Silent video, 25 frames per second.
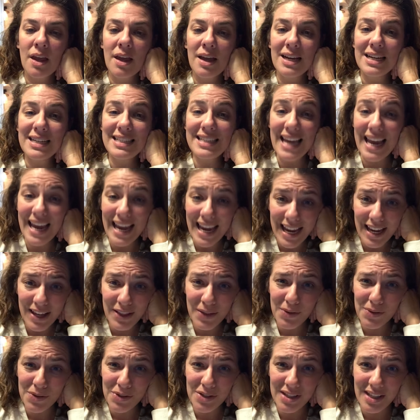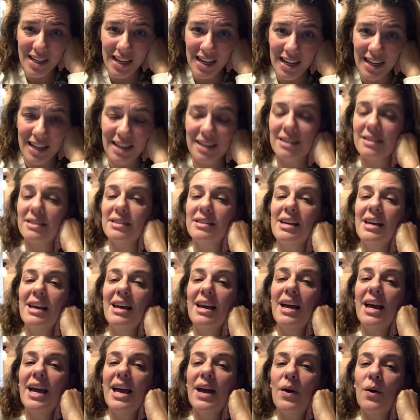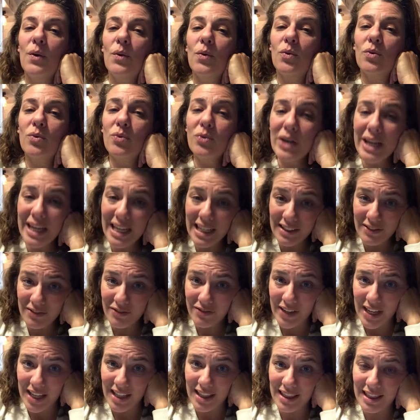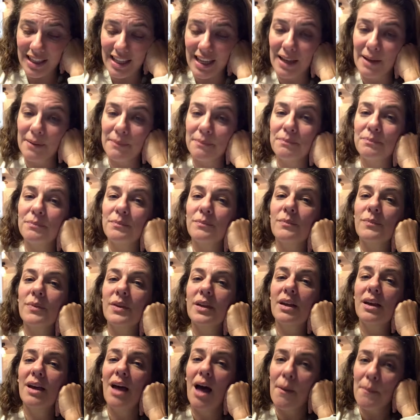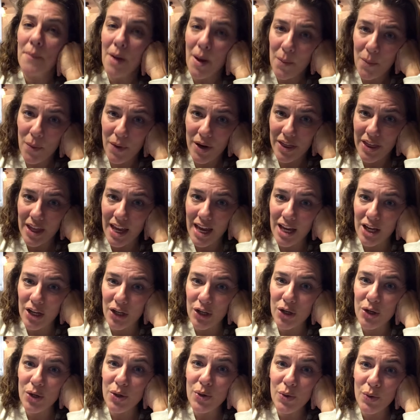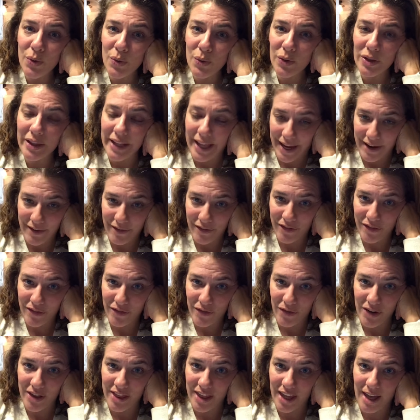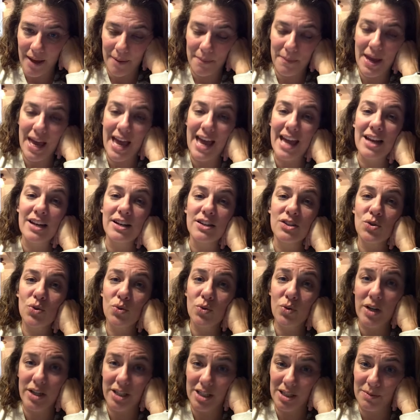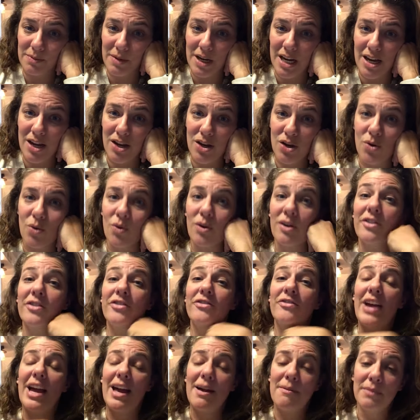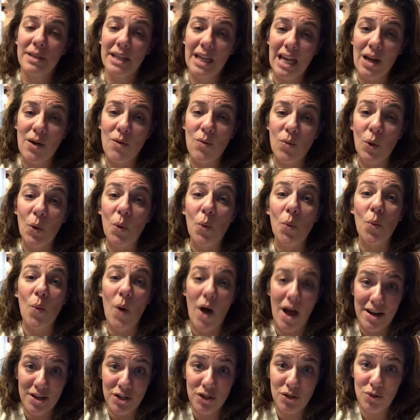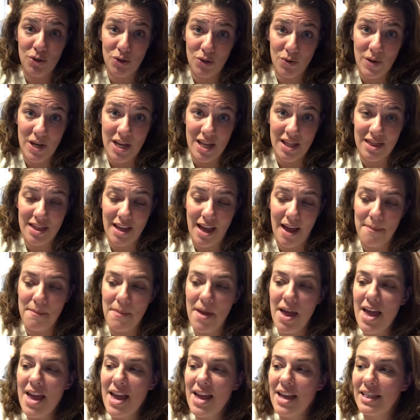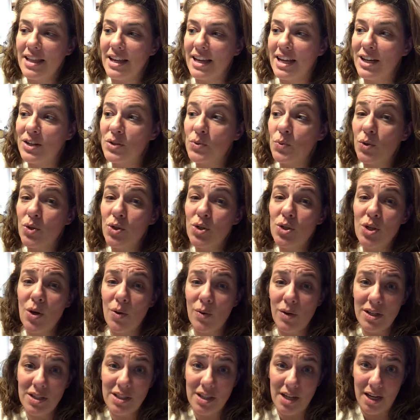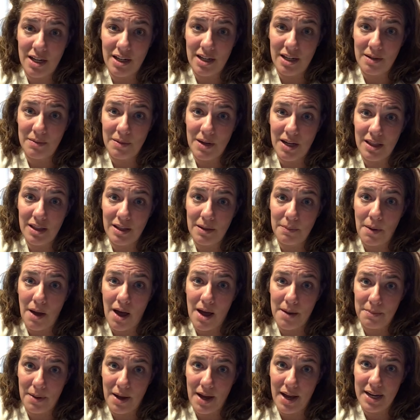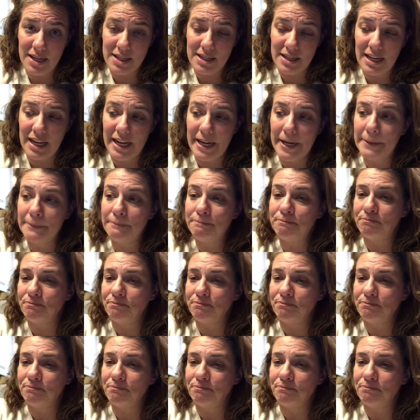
take those things, reinvent them, come up with a new life for them, and trust me, your family will want to eat them. The kids were so excited about the pot pie today.